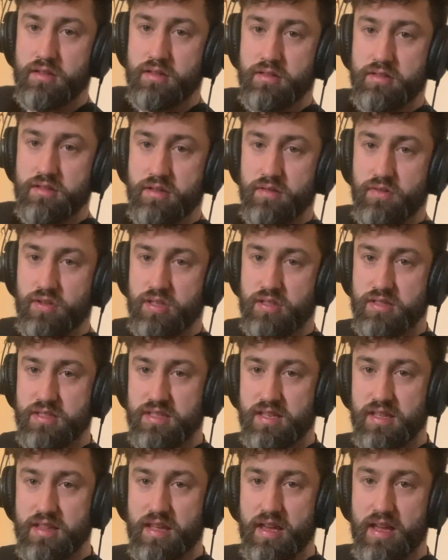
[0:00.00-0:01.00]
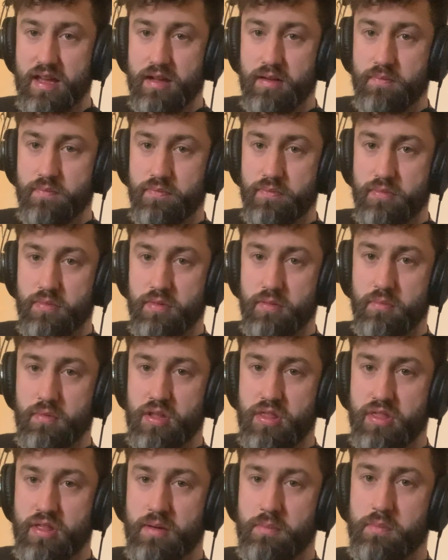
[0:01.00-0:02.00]
So you can see there my
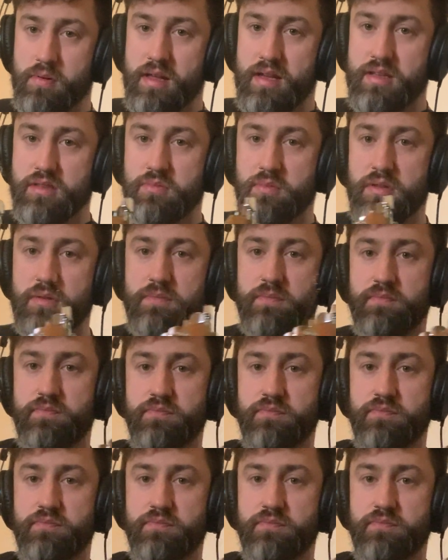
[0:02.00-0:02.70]
thumb placement.